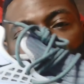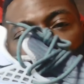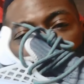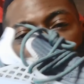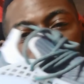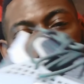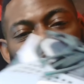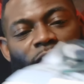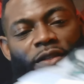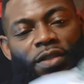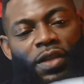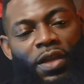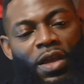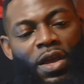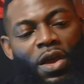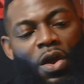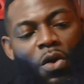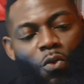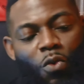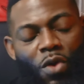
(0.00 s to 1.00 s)
your feet
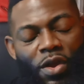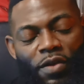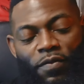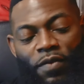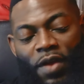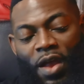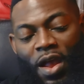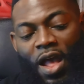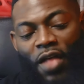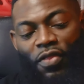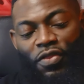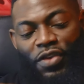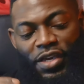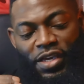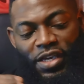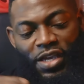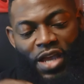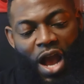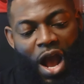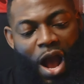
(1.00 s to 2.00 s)
with
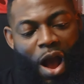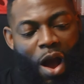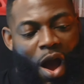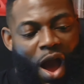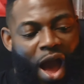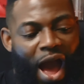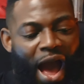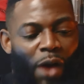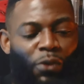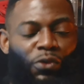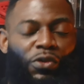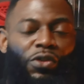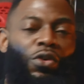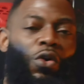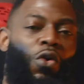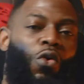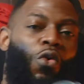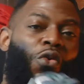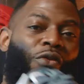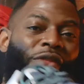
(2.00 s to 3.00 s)
the
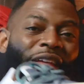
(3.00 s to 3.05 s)
outsole,